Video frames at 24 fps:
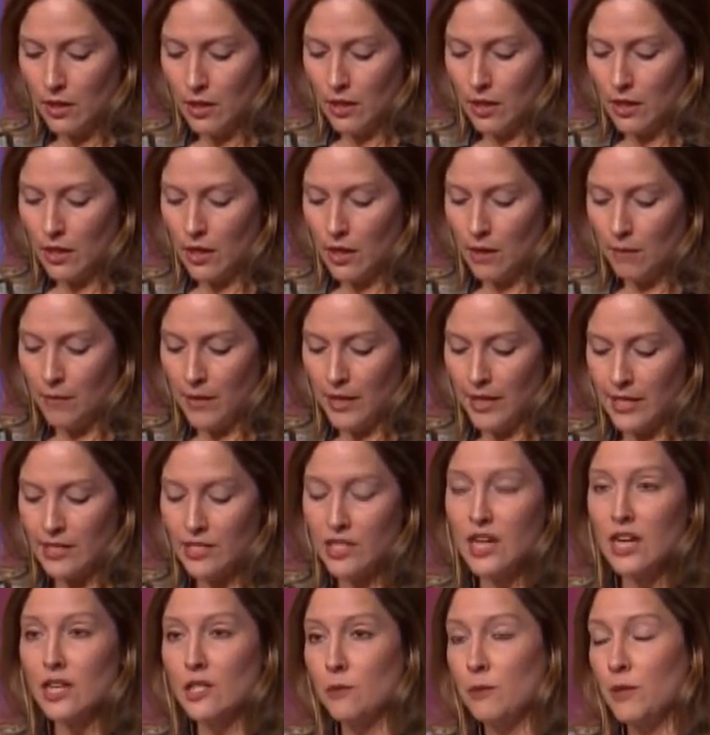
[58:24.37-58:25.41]

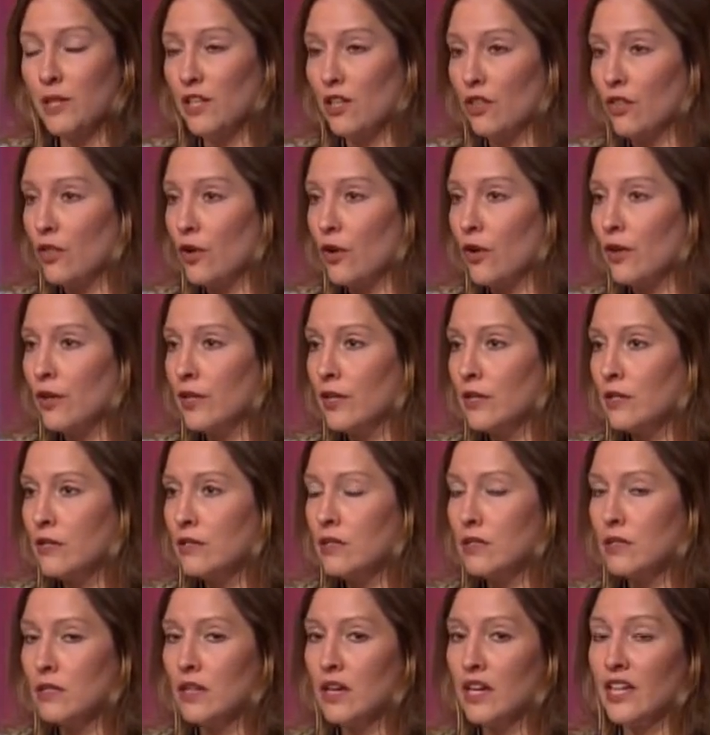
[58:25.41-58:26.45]
against hospital
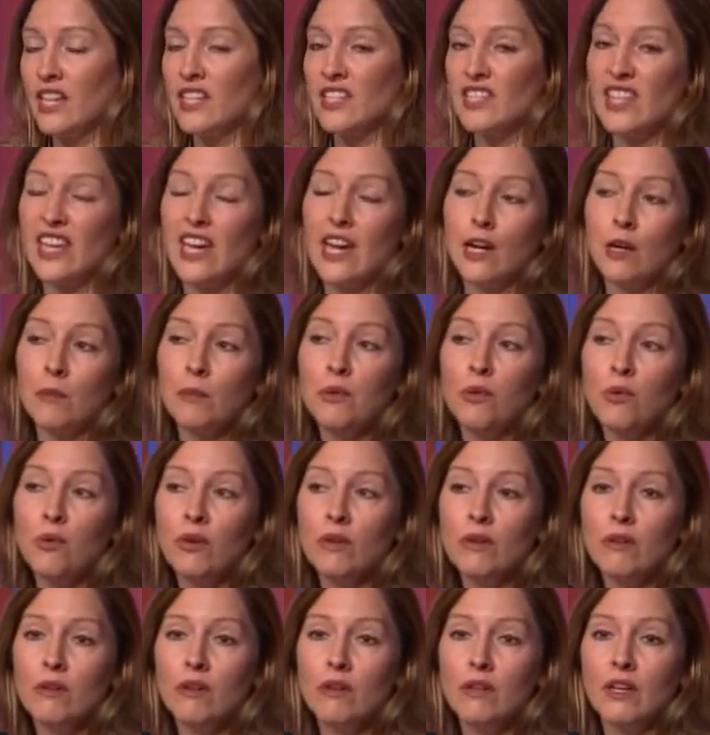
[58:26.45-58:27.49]
authorities, against the
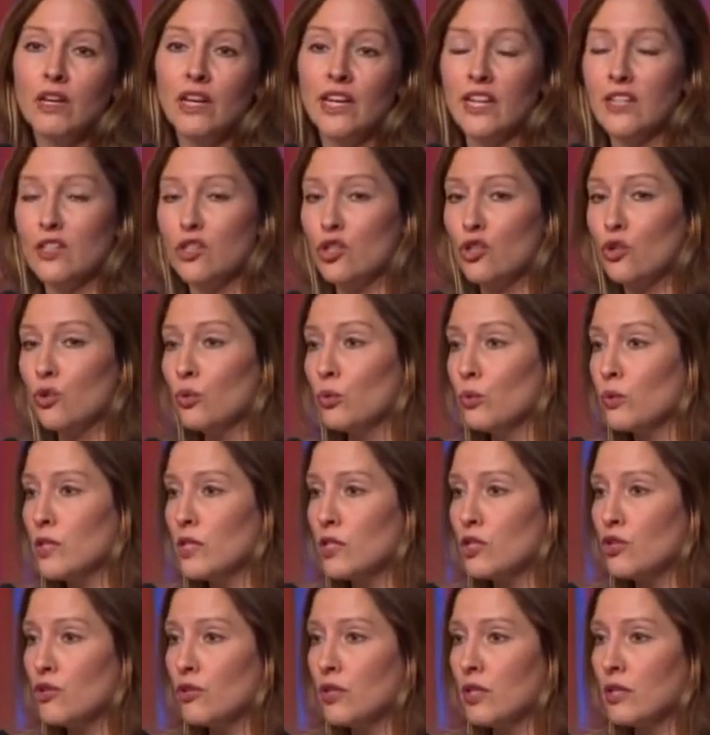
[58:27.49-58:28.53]
airport, against school
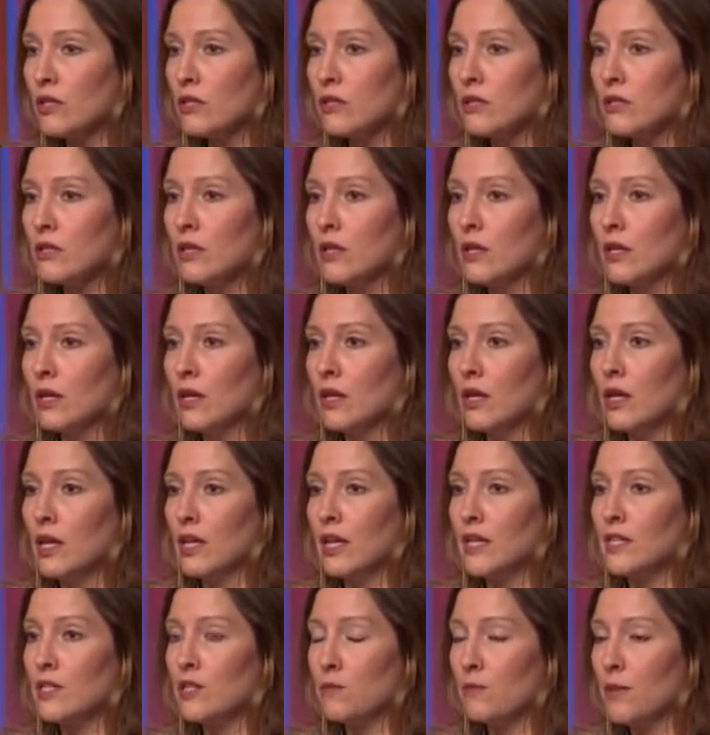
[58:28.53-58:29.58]
districts,
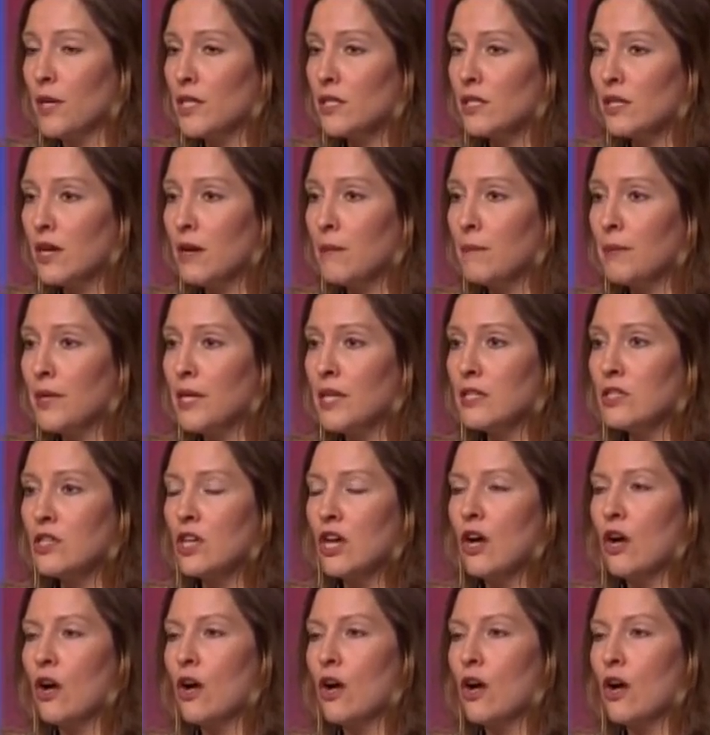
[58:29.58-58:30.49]
against bus companies.